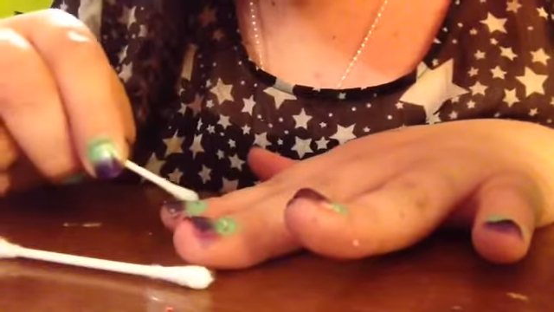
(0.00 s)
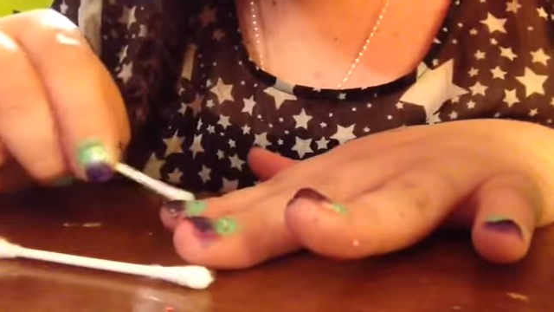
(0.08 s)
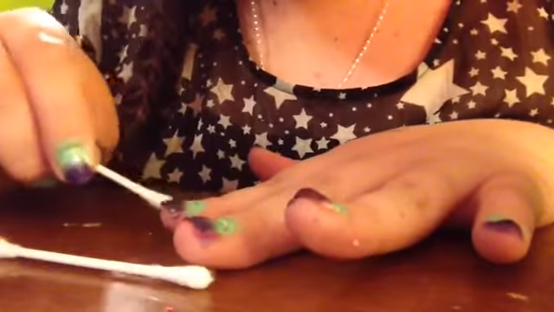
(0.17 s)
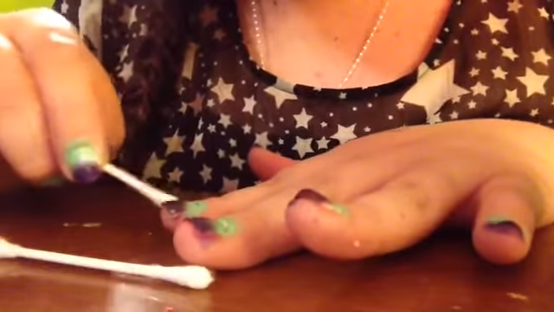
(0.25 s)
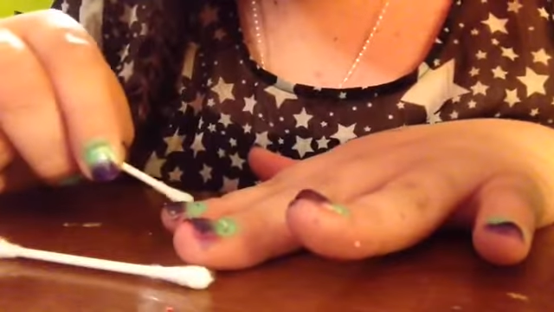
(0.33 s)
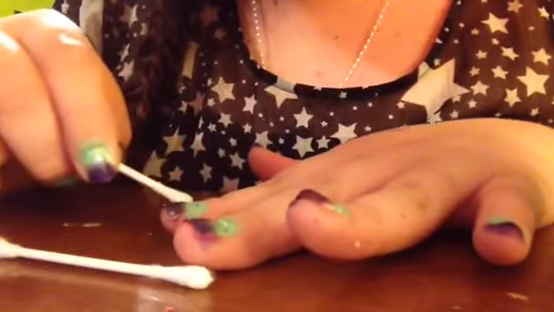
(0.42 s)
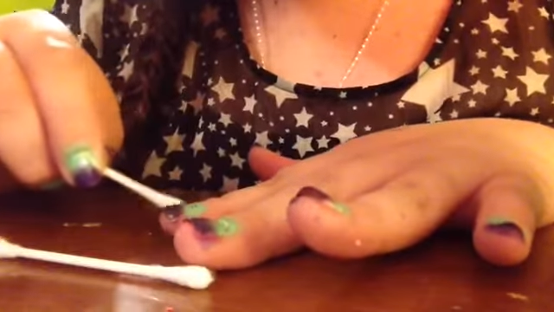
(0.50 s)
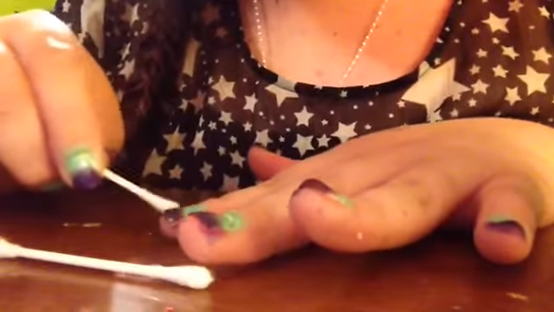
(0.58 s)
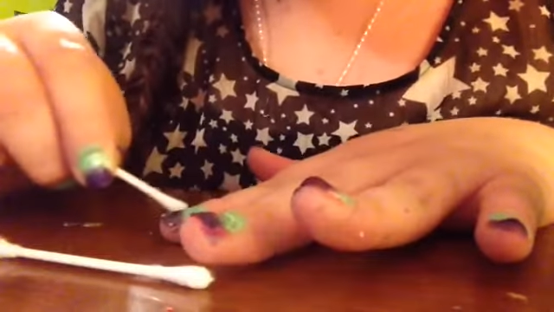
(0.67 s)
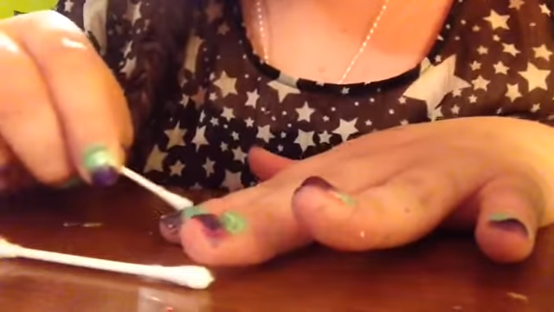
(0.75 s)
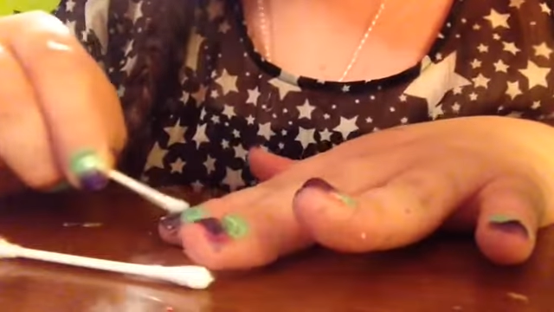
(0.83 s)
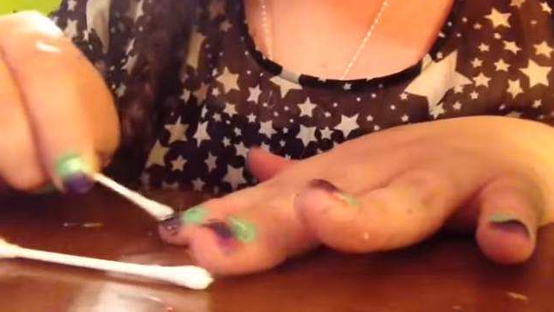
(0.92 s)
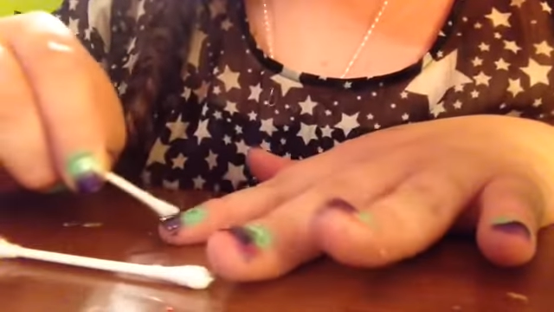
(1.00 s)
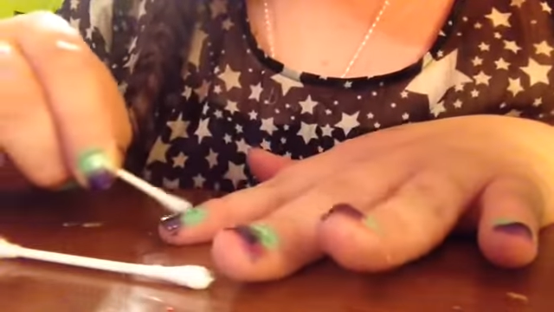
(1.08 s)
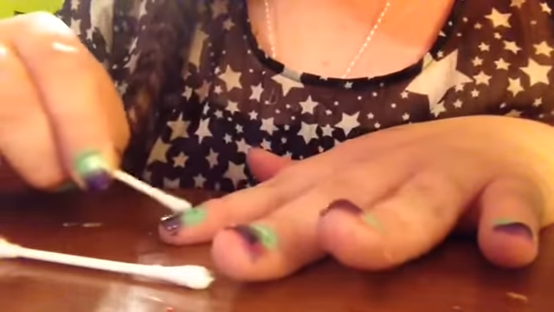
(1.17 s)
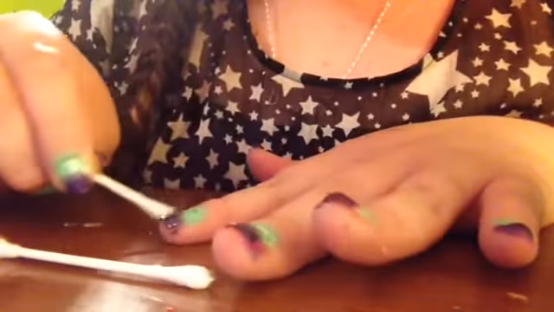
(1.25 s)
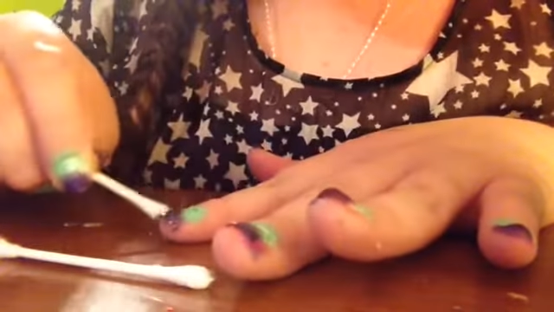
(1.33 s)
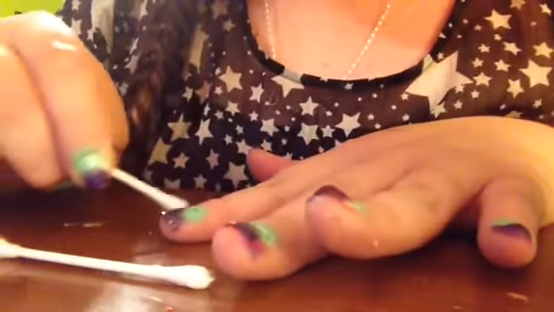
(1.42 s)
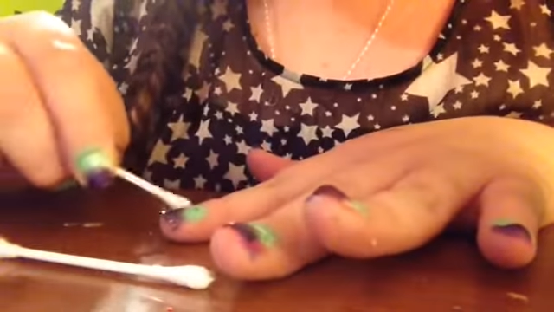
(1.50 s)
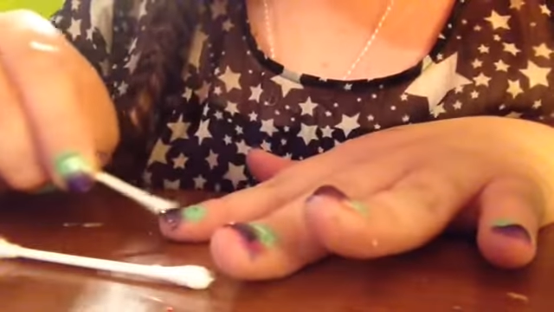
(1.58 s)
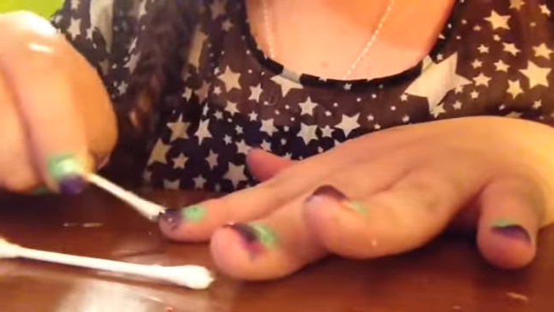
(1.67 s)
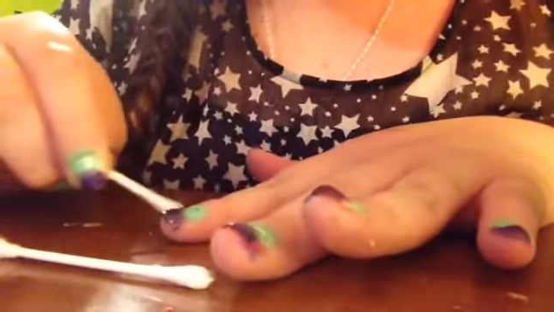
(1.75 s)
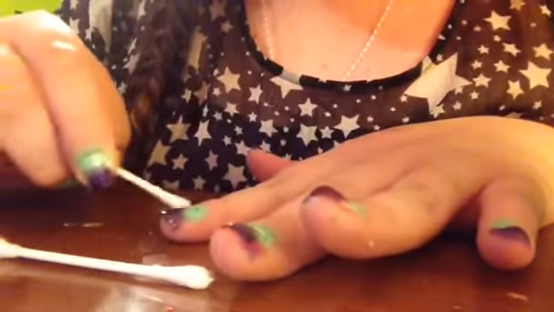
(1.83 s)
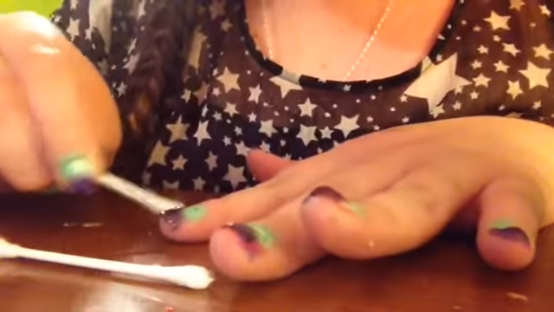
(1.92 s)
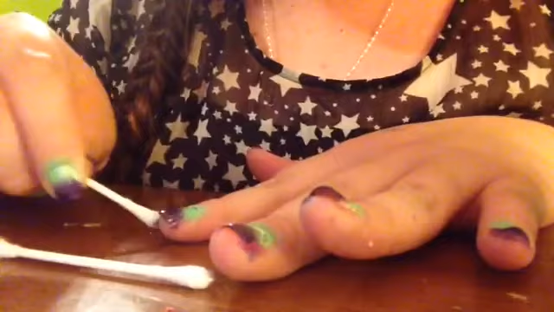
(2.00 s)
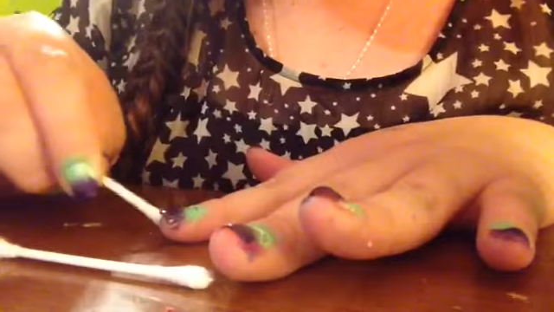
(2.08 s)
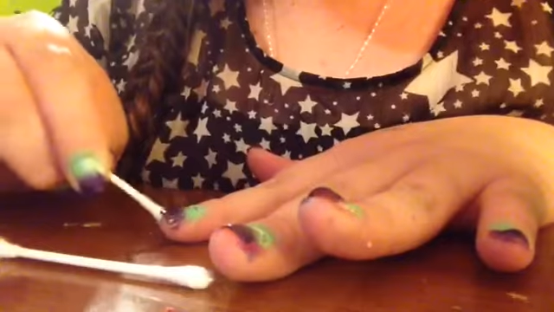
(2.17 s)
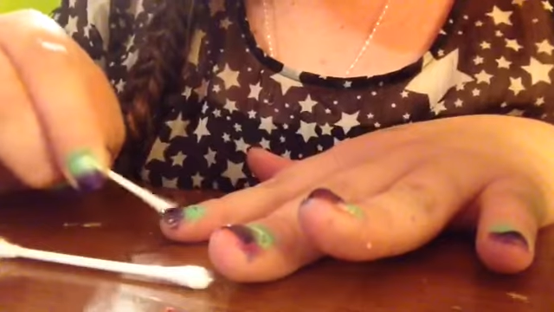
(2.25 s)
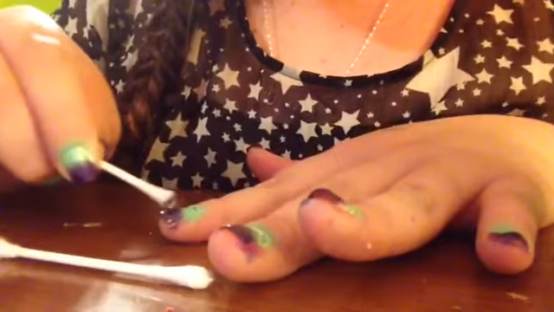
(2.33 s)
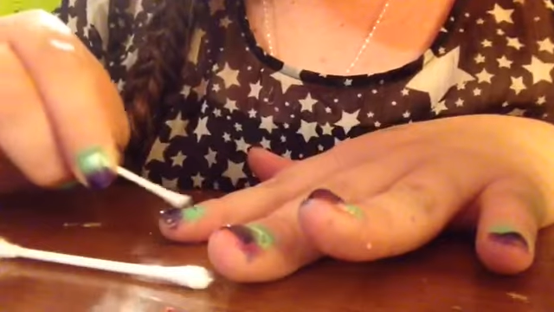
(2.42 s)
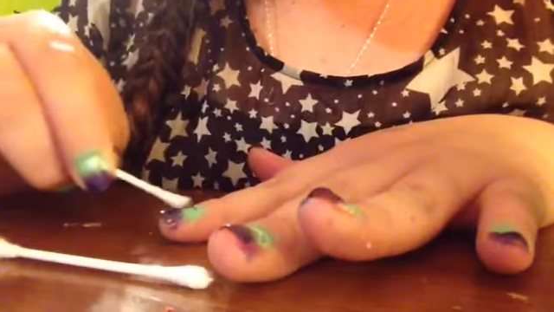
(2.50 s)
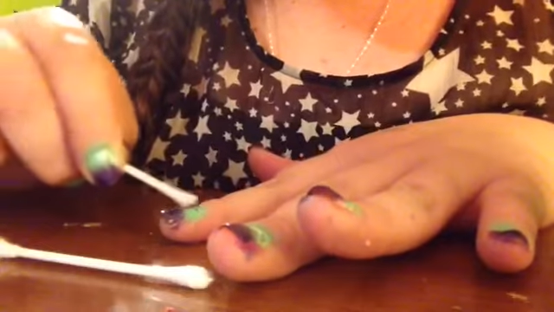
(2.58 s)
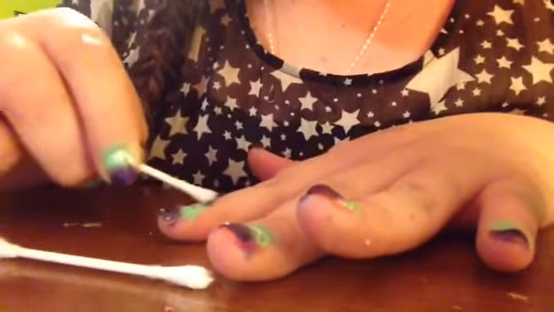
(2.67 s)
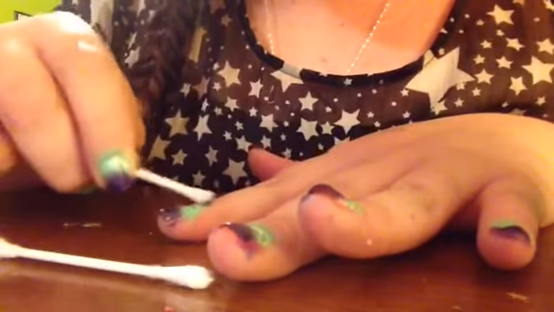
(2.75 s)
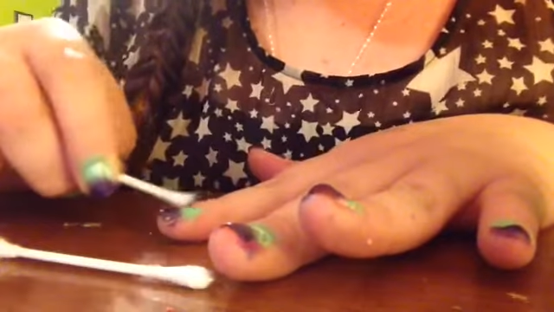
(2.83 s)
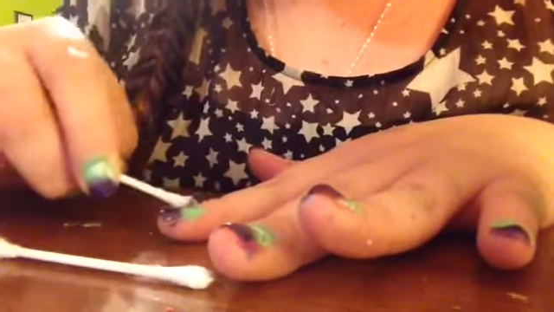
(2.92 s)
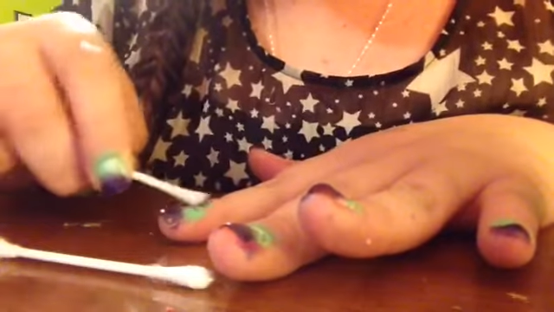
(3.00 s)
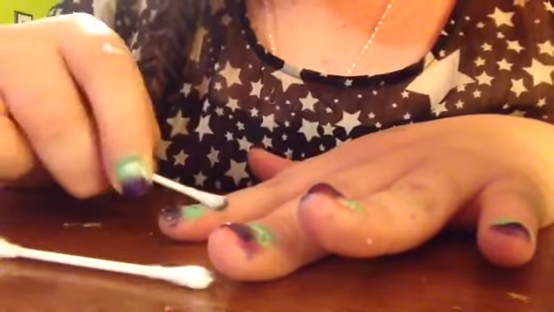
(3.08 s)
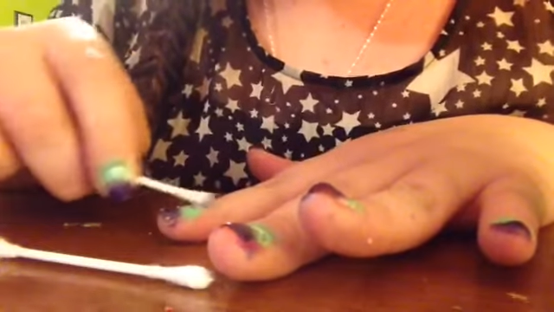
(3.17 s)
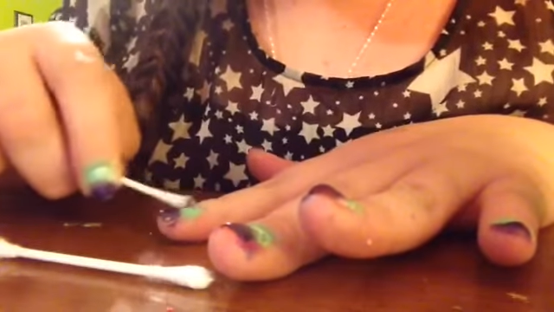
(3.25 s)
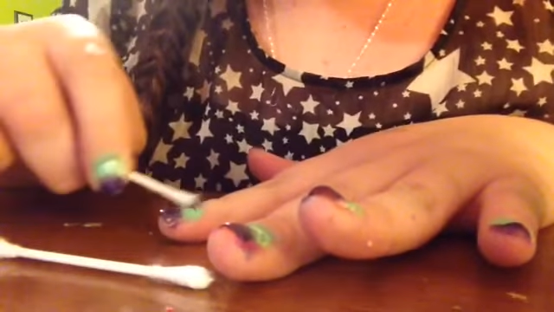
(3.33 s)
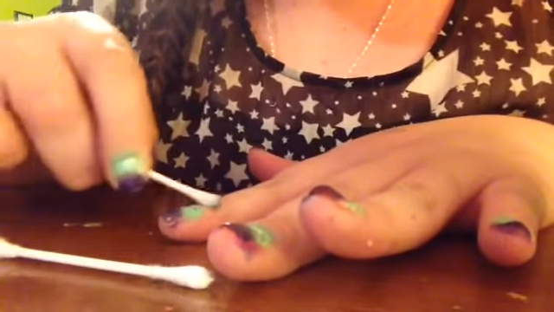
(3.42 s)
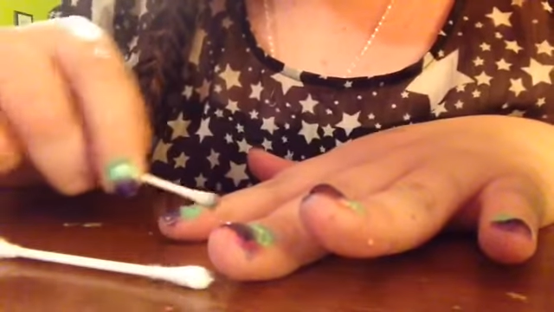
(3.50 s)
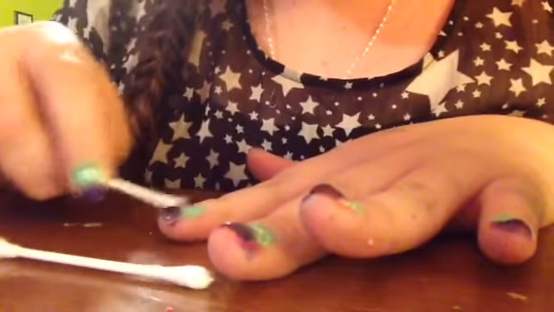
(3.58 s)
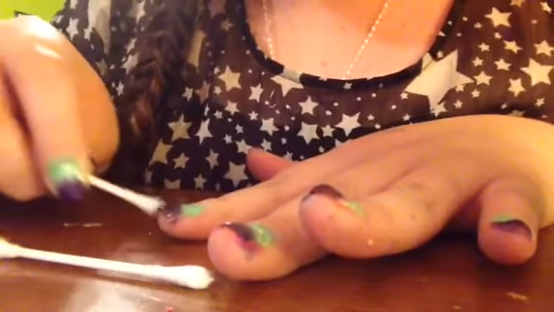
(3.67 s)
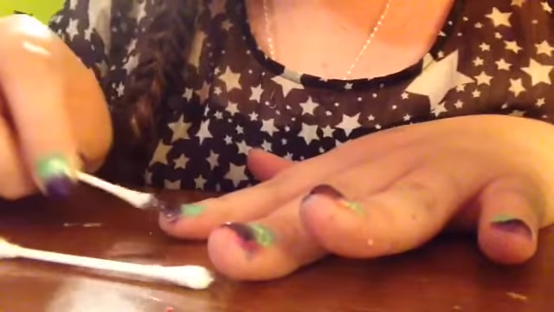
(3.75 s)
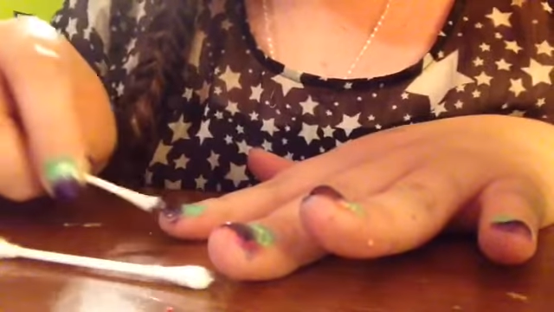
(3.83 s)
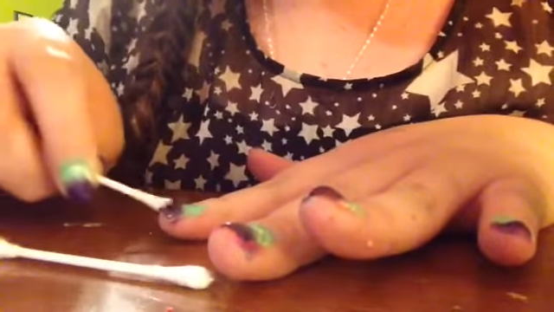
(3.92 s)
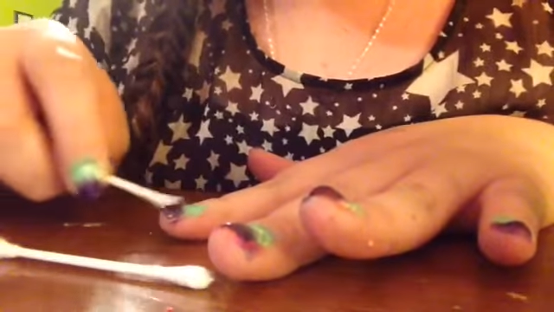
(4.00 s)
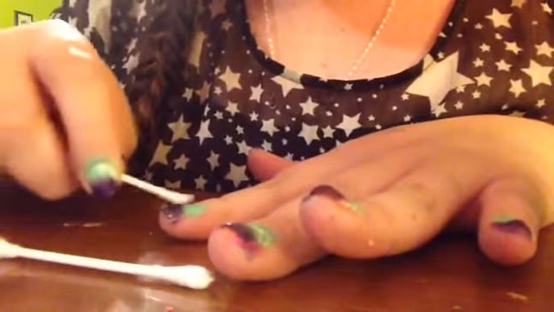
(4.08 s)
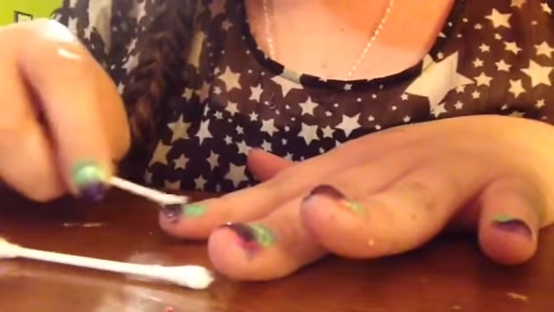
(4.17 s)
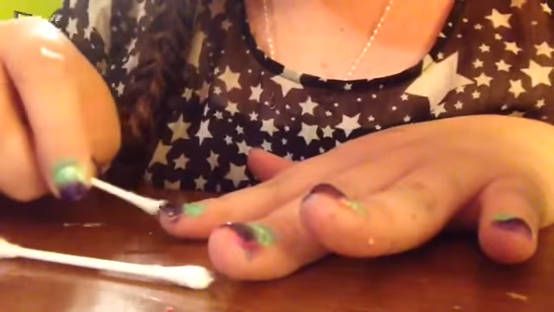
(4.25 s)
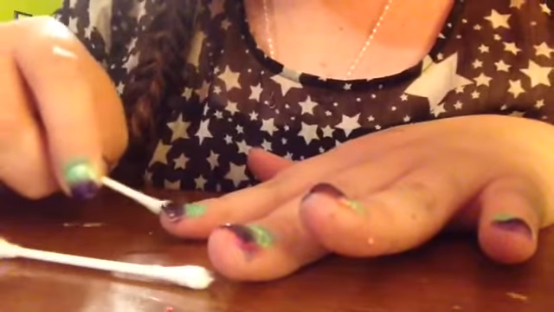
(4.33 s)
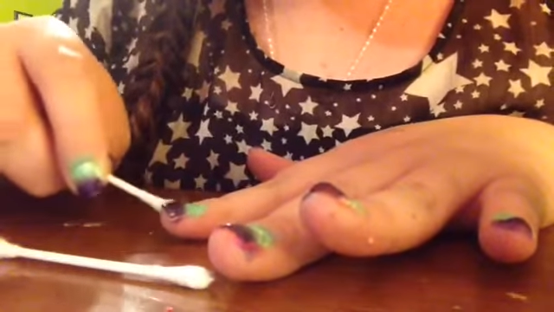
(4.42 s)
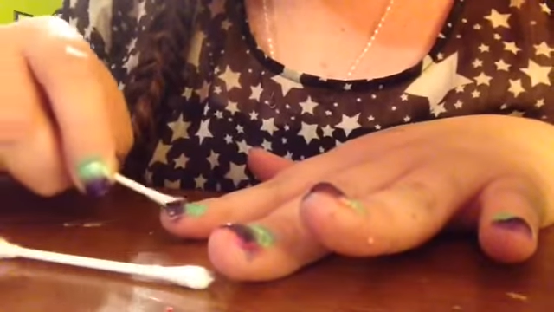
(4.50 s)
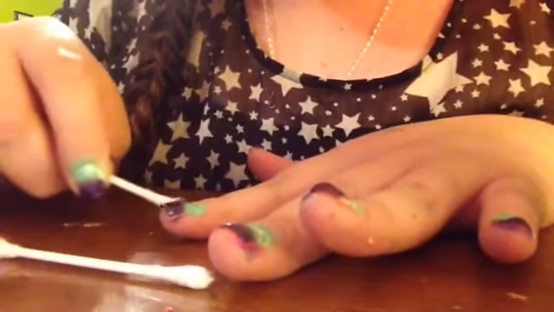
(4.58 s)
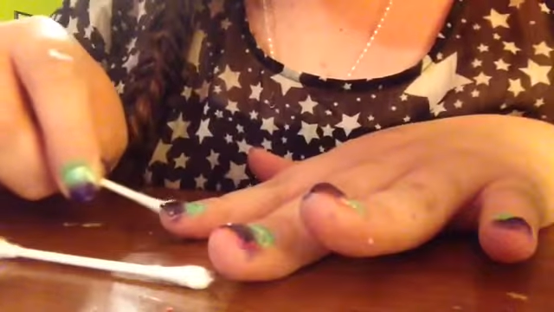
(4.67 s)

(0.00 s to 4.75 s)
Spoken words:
[unreadable: no face in view]